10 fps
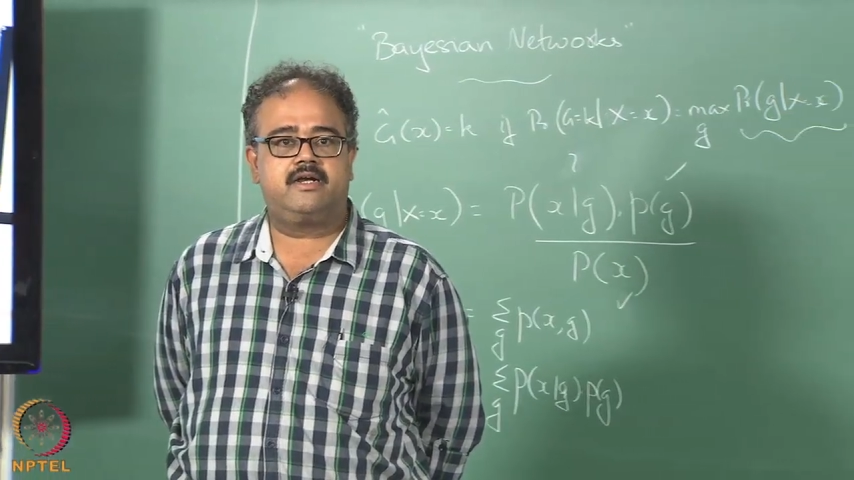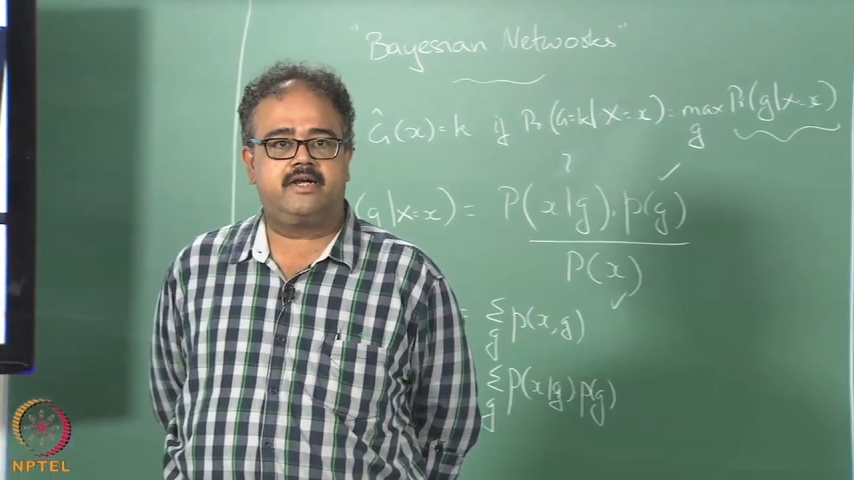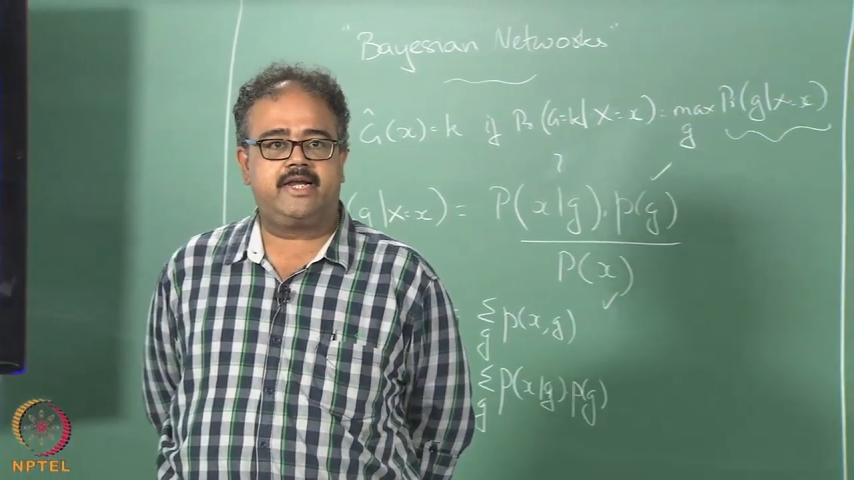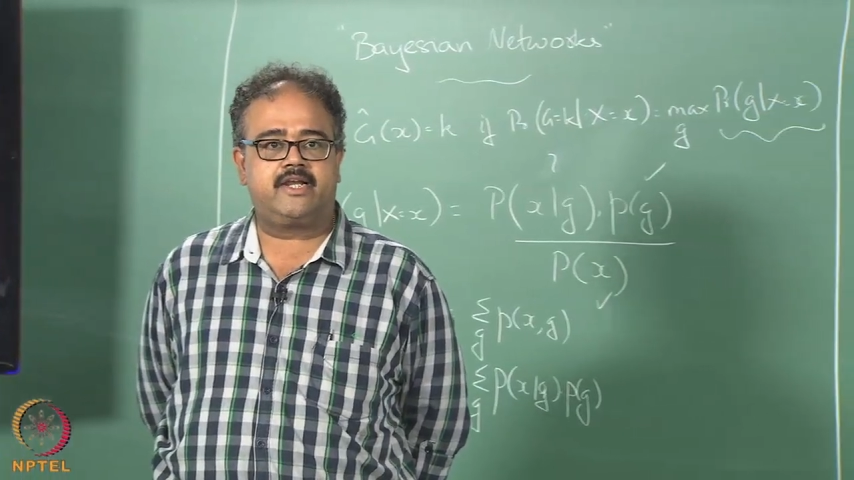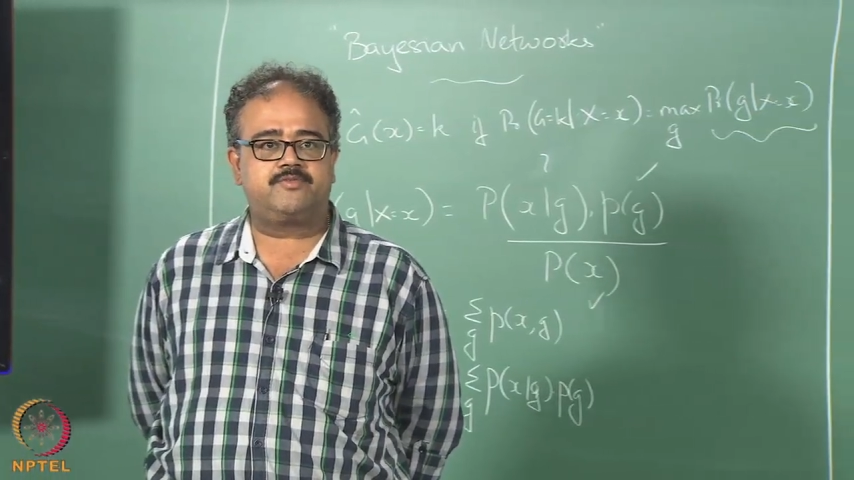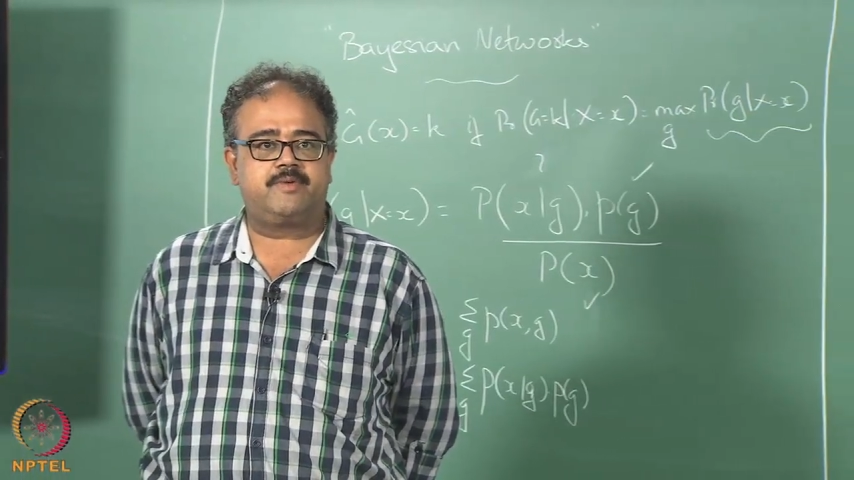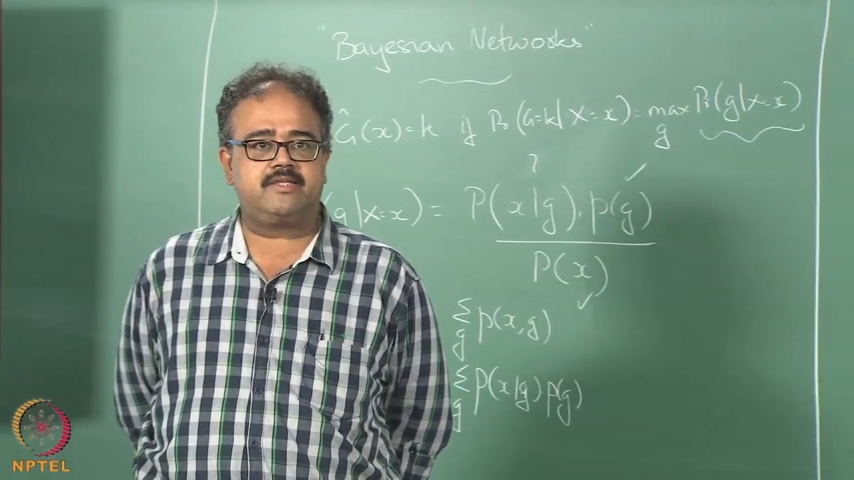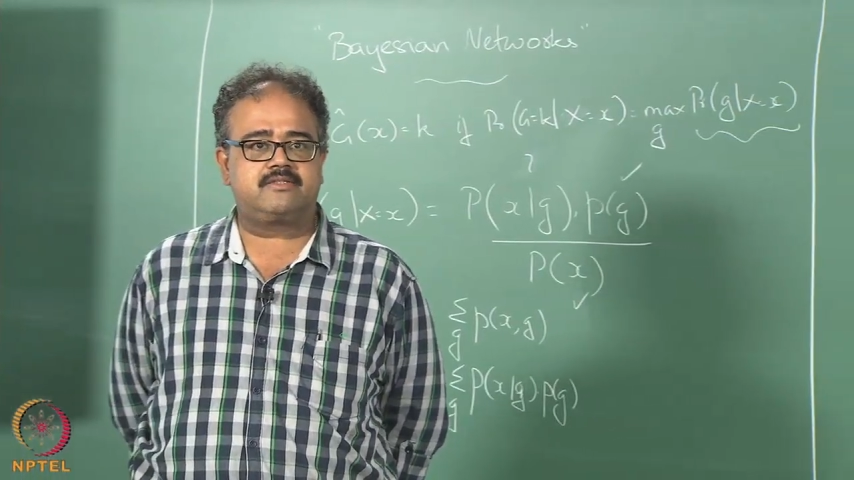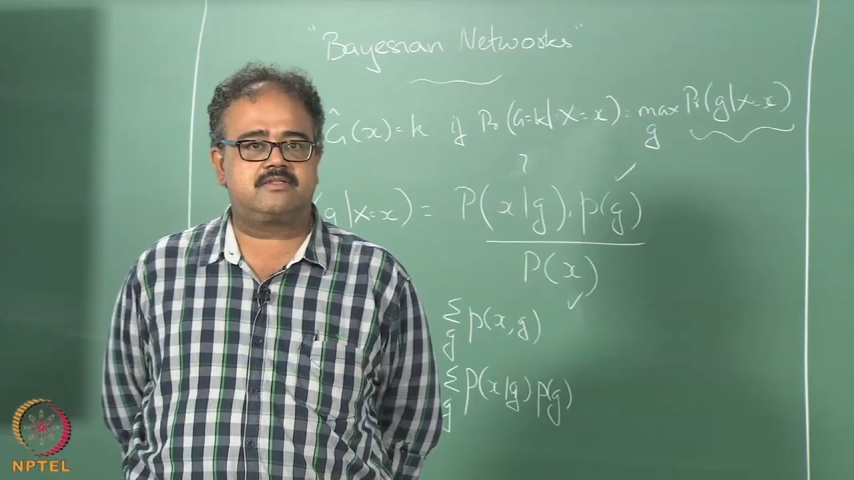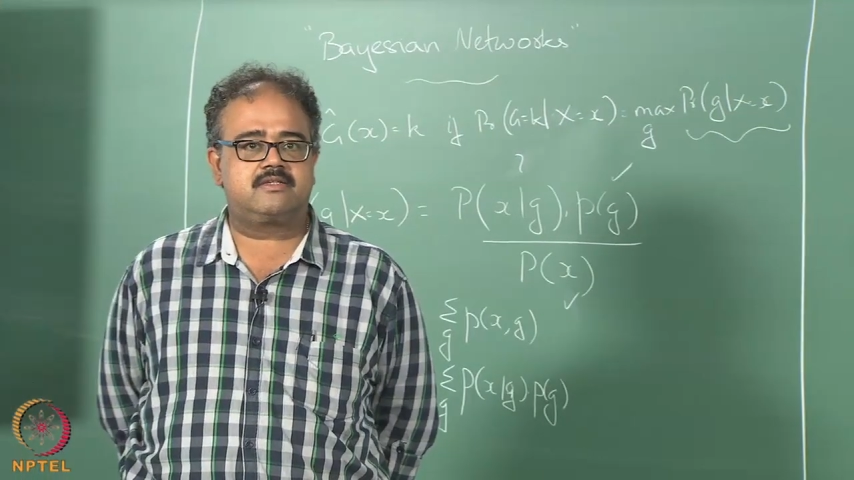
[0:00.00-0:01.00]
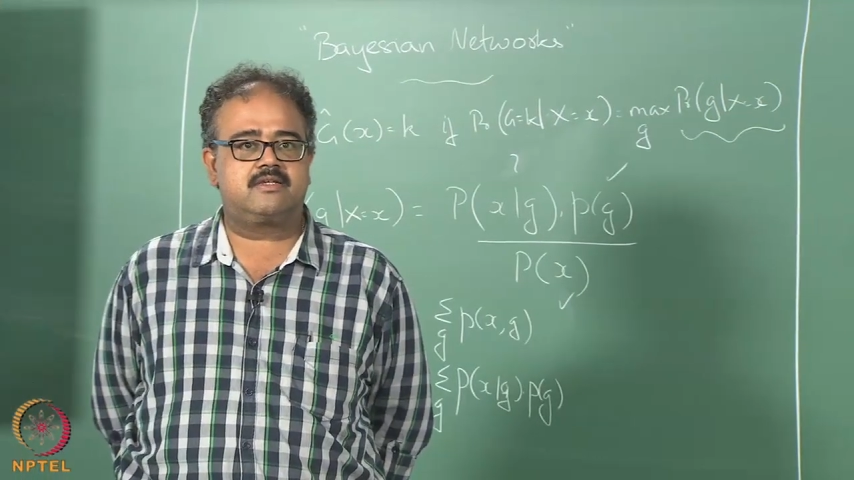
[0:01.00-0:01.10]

data space,